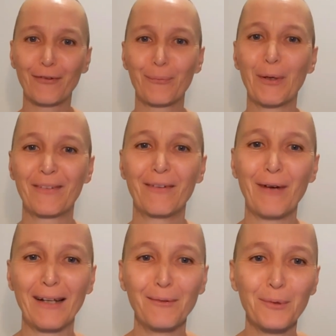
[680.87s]
spots
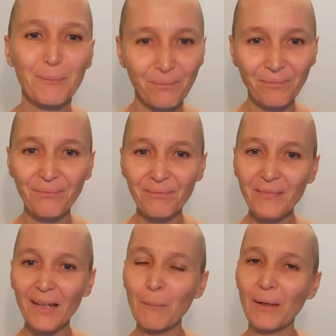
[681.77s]
available,
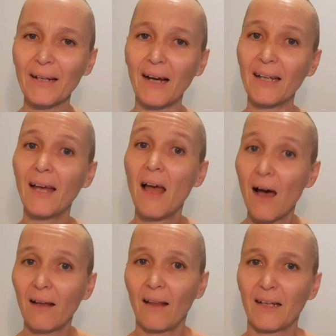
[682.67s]
but I
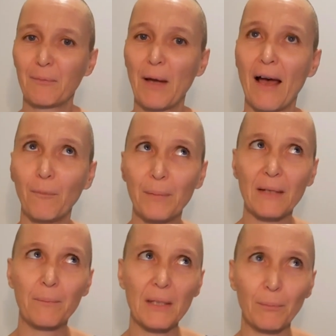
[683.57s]
like
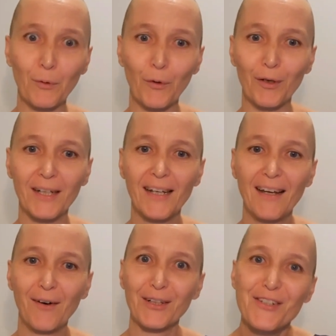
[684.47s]
helping people
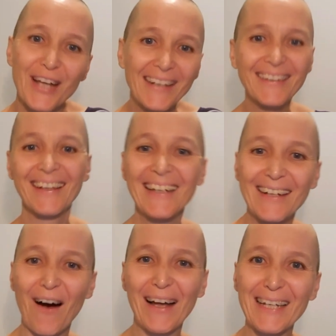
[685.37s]
or gently
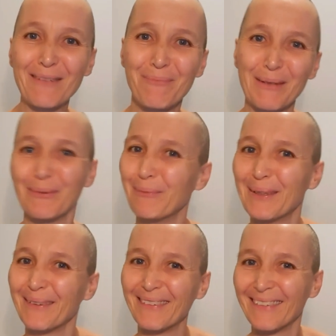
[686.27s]
guiding people,
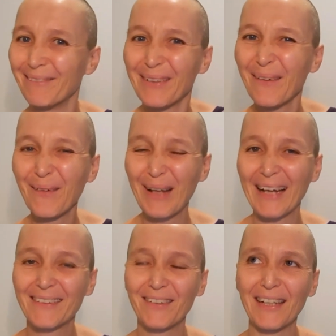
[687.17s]
because we all
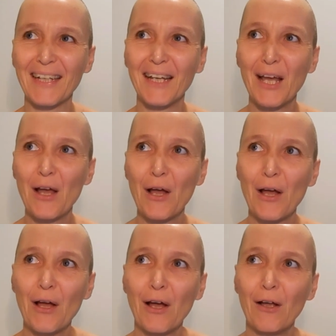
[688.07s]
actually
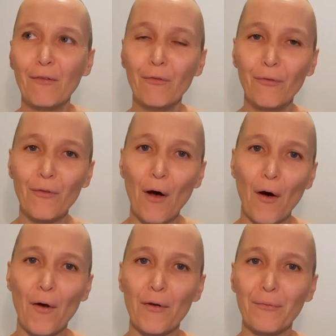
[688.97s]

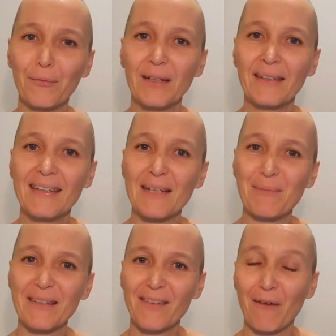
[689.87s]
know
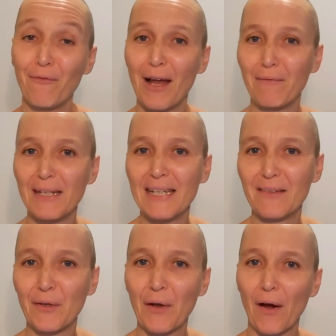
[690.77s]
deep inside where we
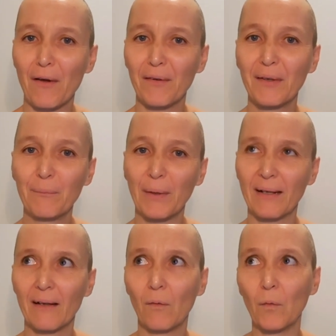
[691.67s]
need to go,
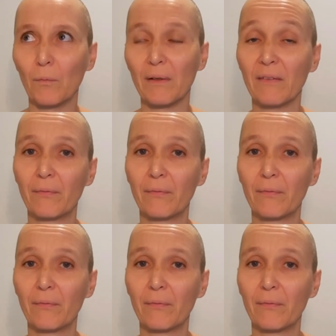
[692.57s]
but our